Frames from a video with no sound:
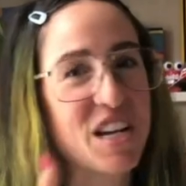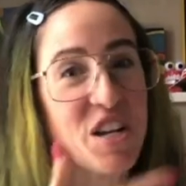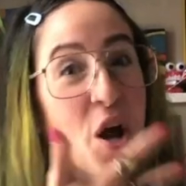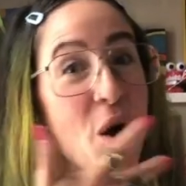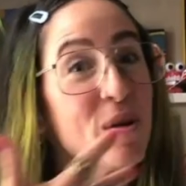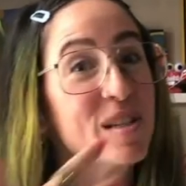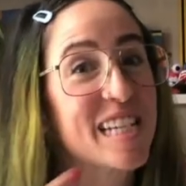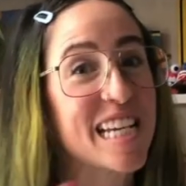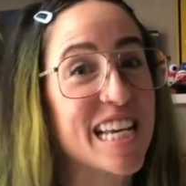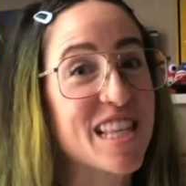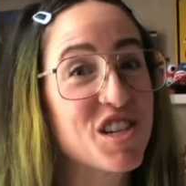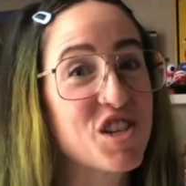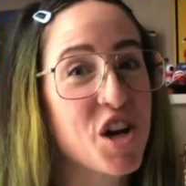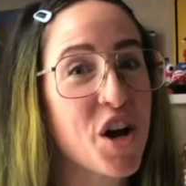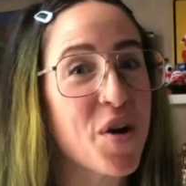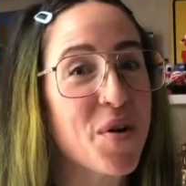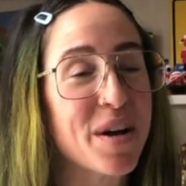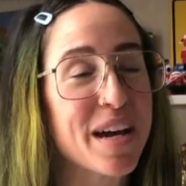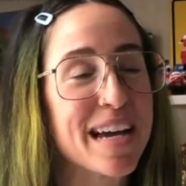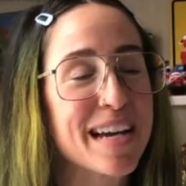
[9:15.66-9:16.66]
no teeth
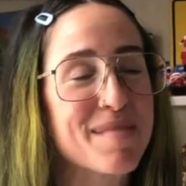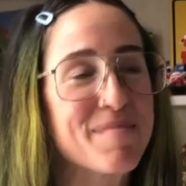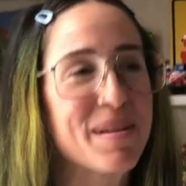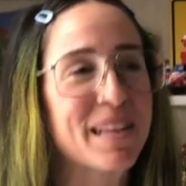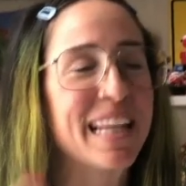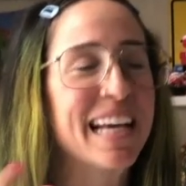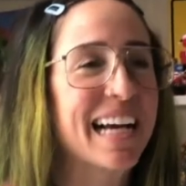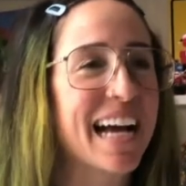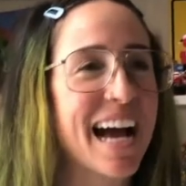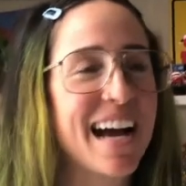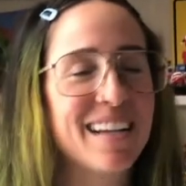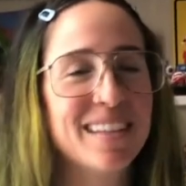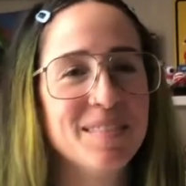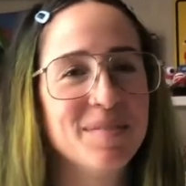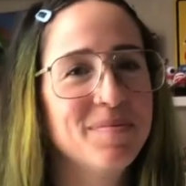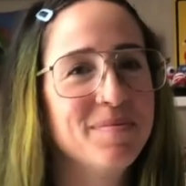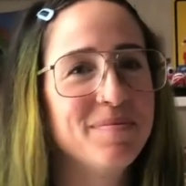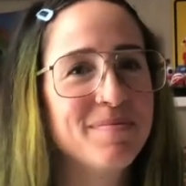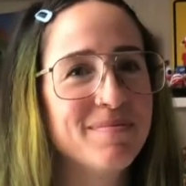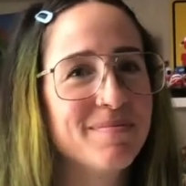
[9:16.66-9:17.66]
showing, but like,
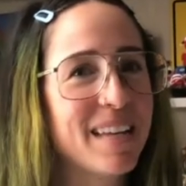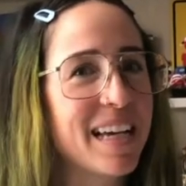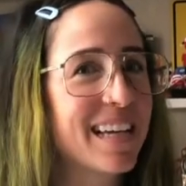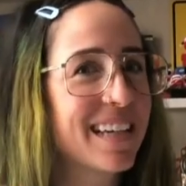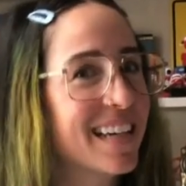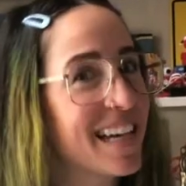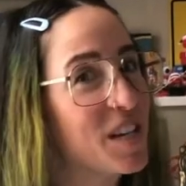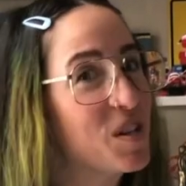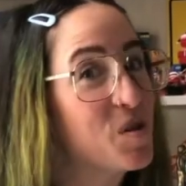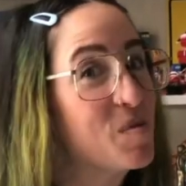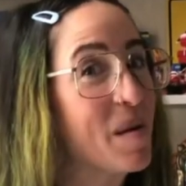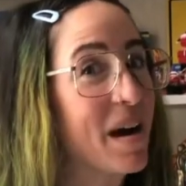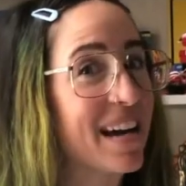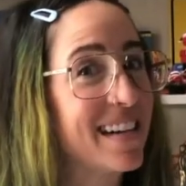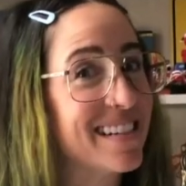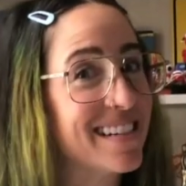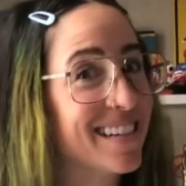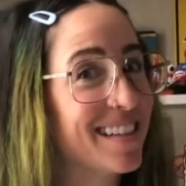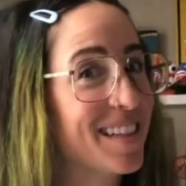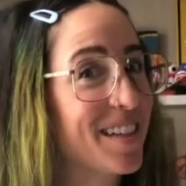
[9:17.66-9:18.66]
can you
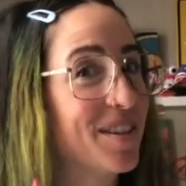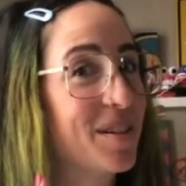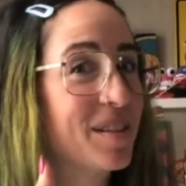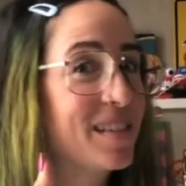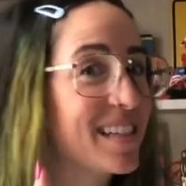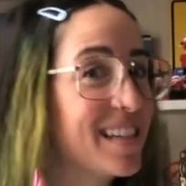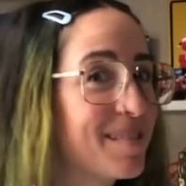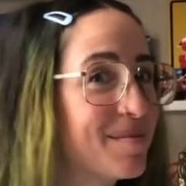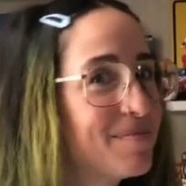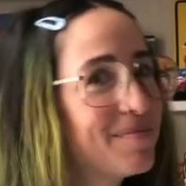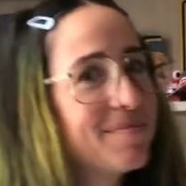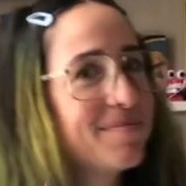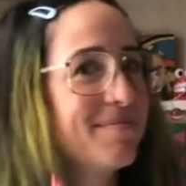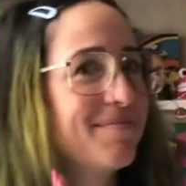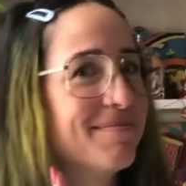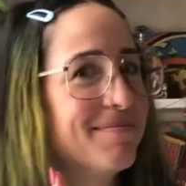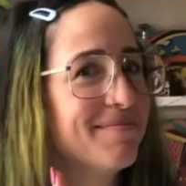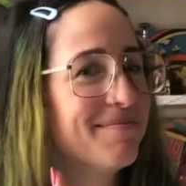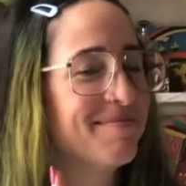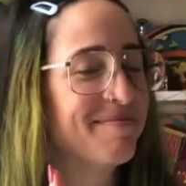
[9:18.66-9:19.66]
imagine there are teeth?
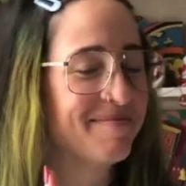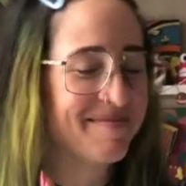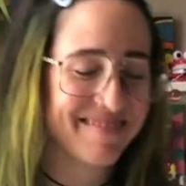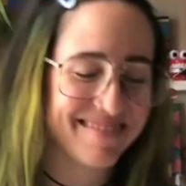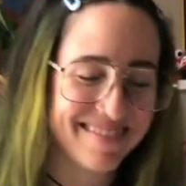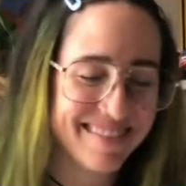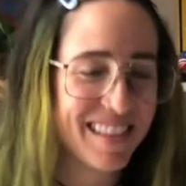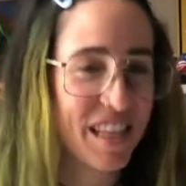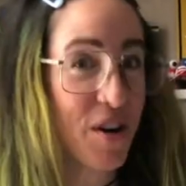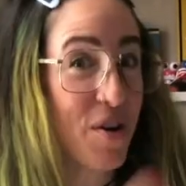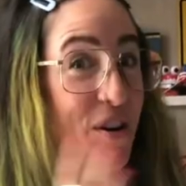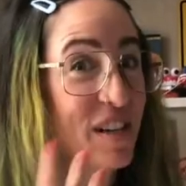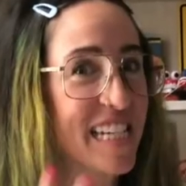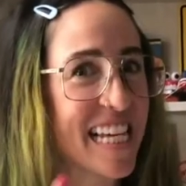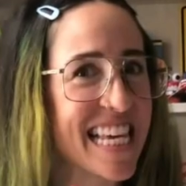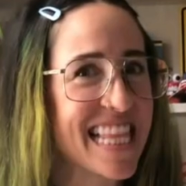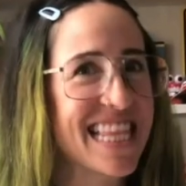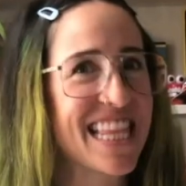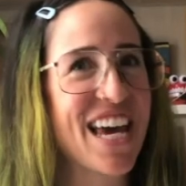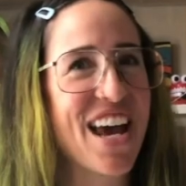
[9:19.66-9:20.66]
There are
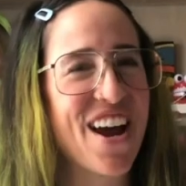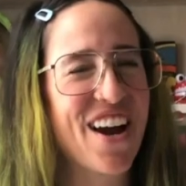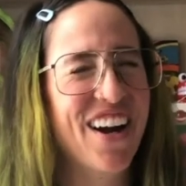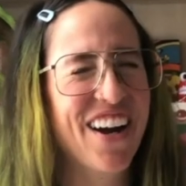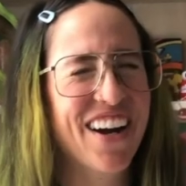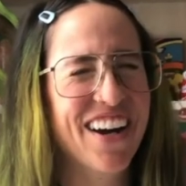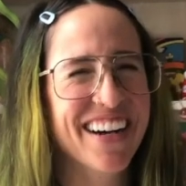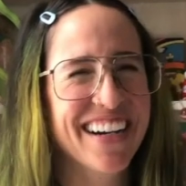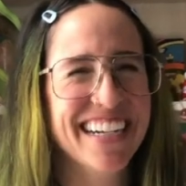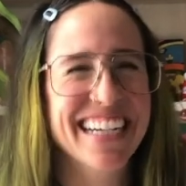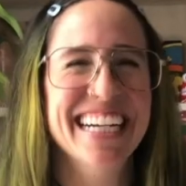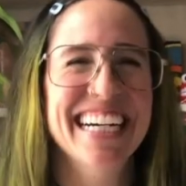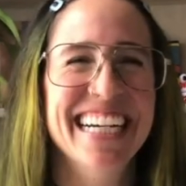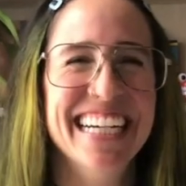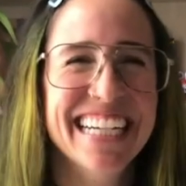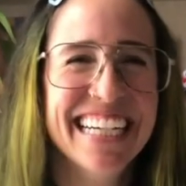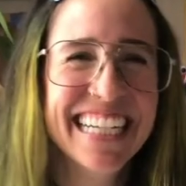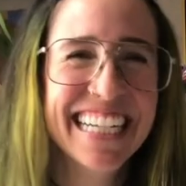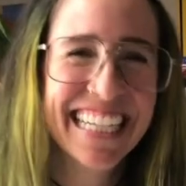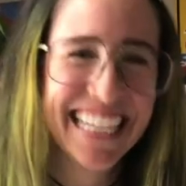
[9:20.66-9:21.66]
teeth there.
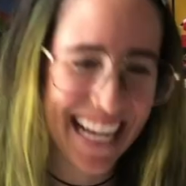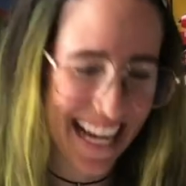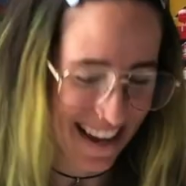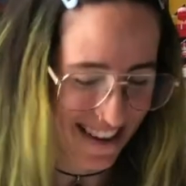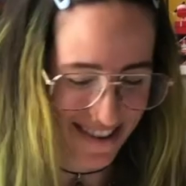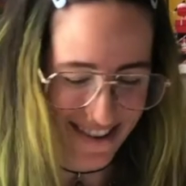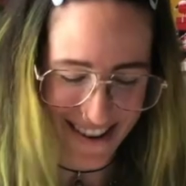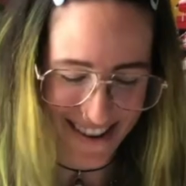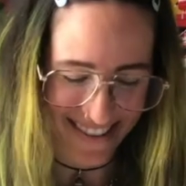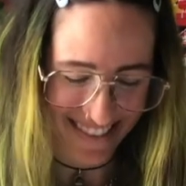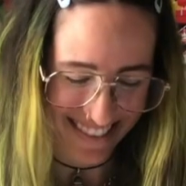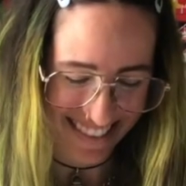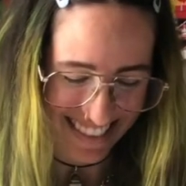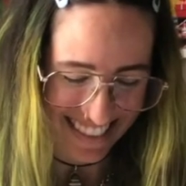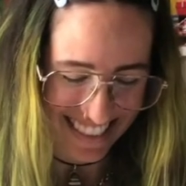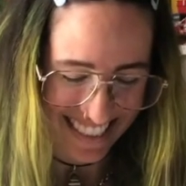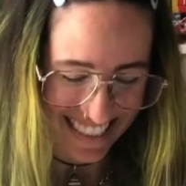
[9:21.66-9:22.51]
I don't know.